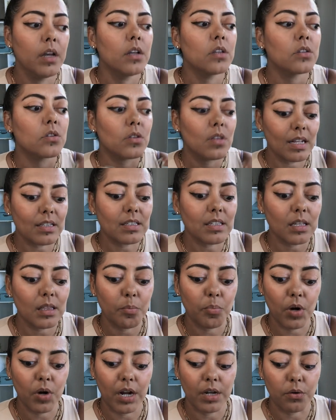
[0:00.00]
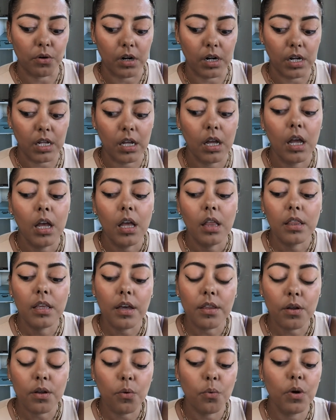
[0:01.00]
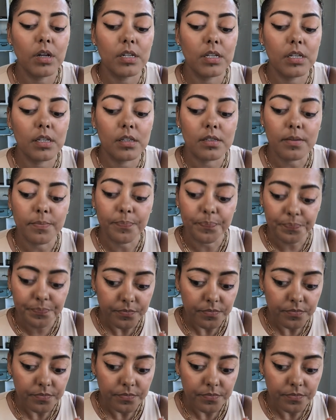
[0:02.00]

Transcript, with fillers: So that's like the priority. The other one is